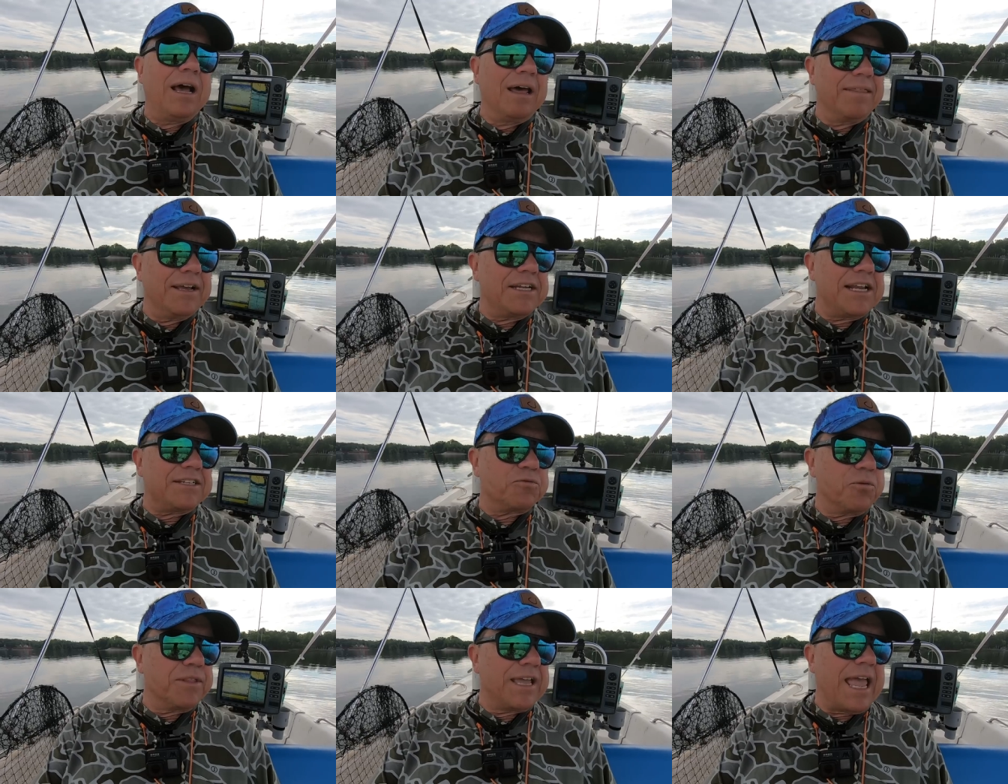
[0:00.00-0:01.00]
I think that's
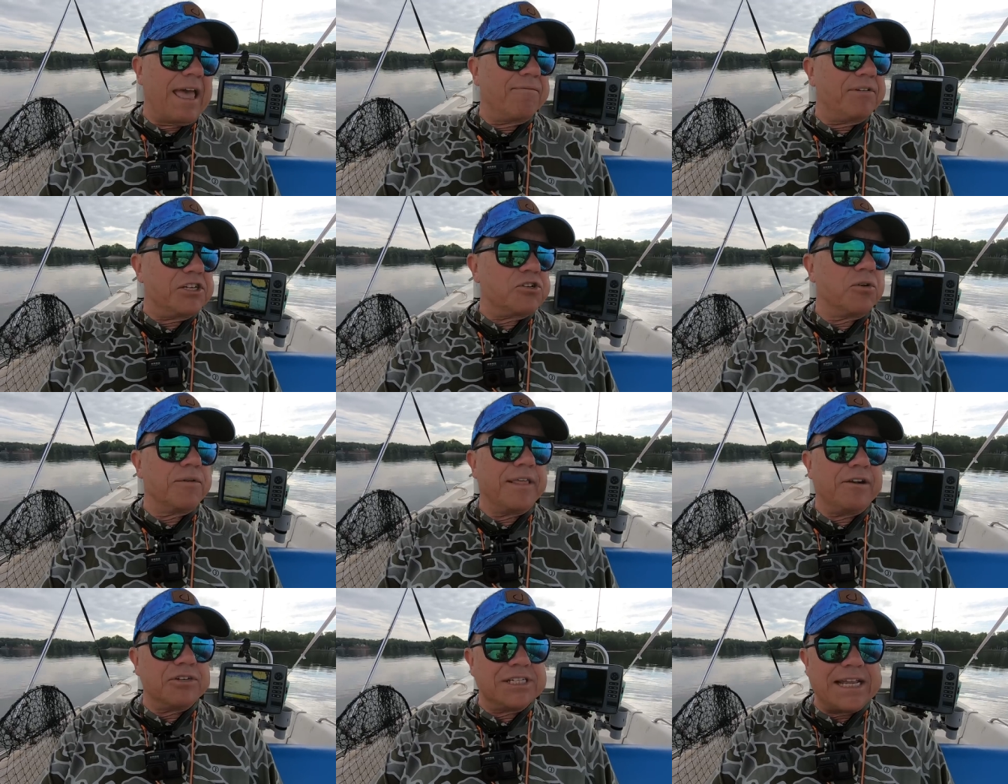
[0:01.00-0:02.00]
where the catfish are
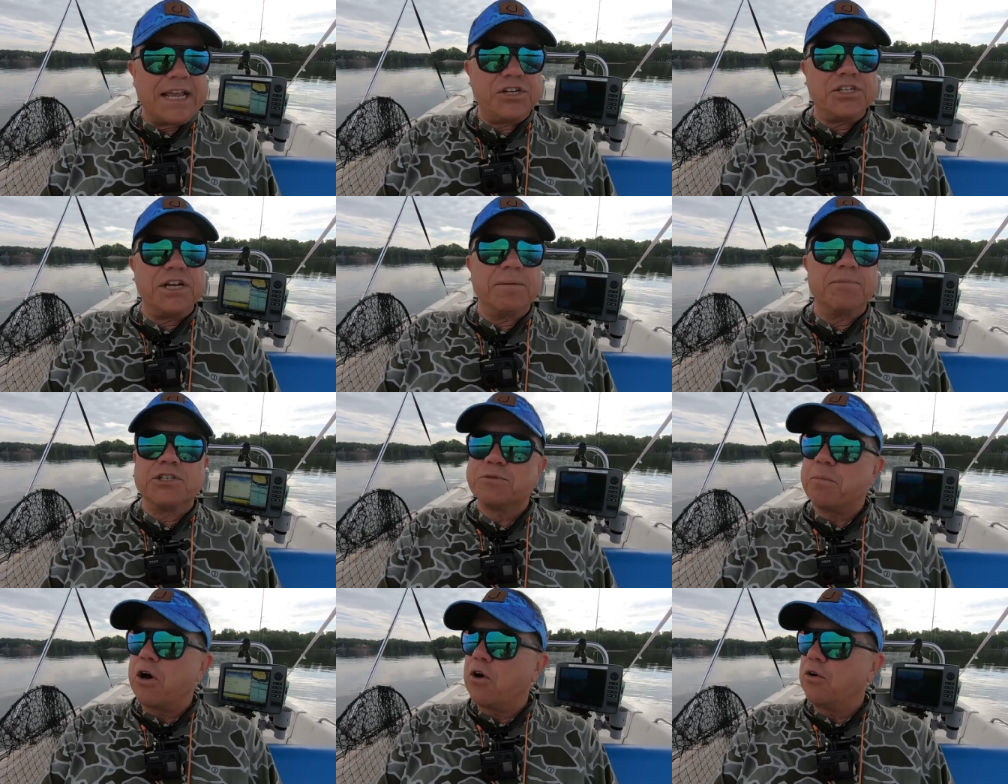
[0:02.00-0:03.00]
that are staging up the
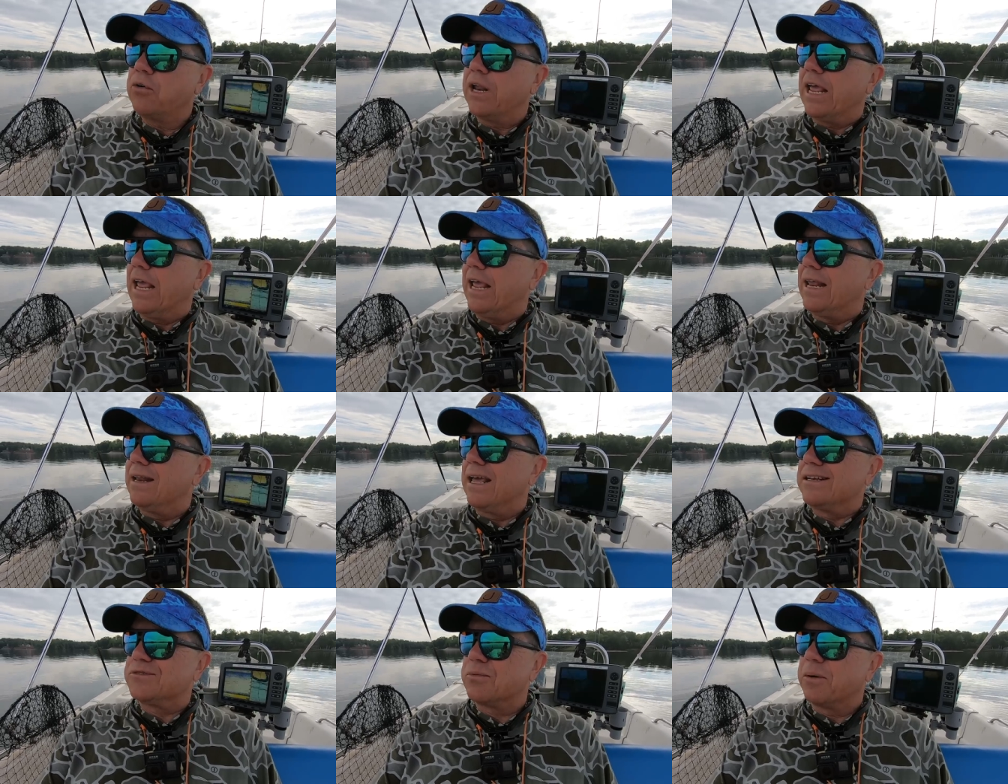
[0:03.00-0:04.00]
spawn, and
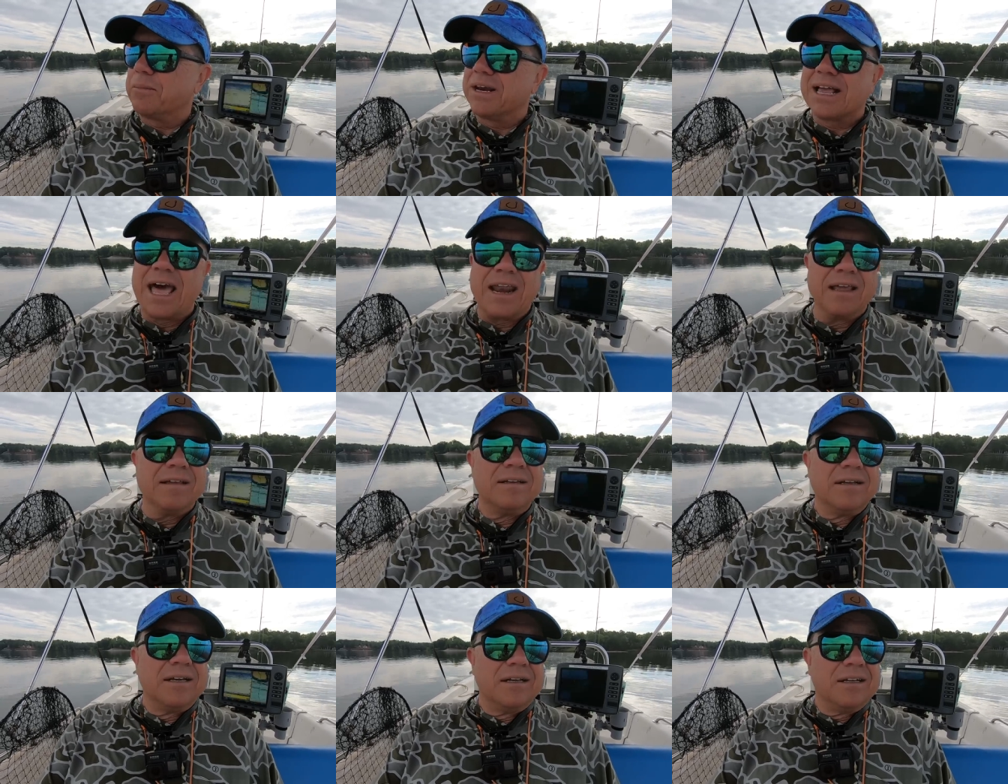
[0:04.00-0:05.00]
that's where I'm going to kind of
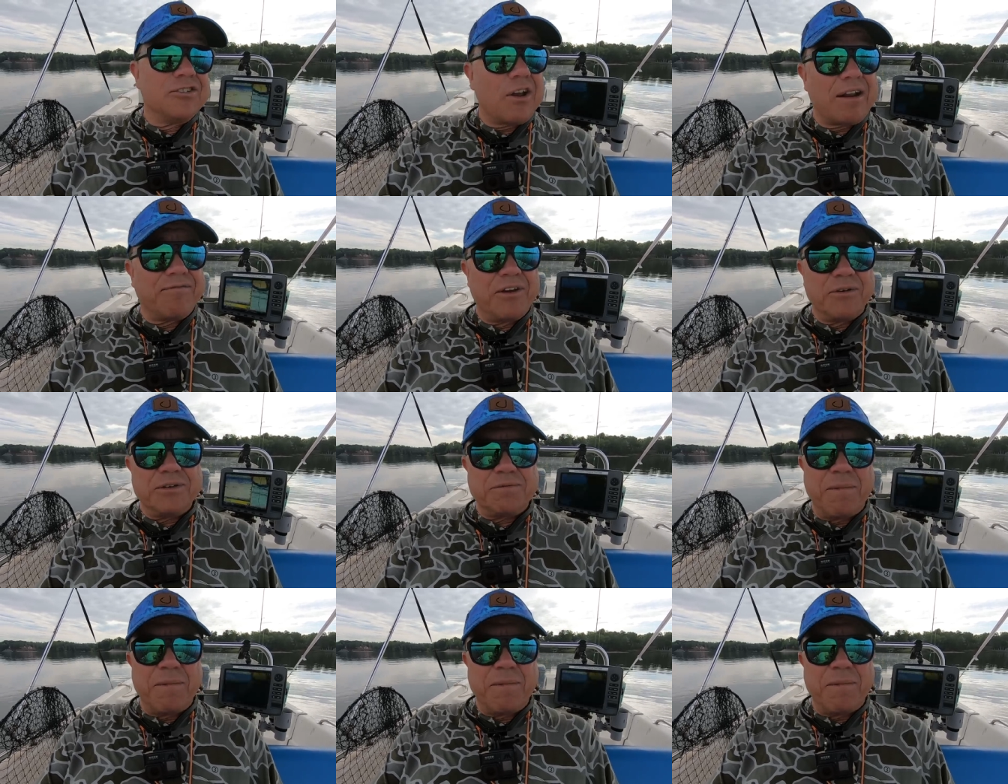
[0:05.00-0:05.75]
try to focus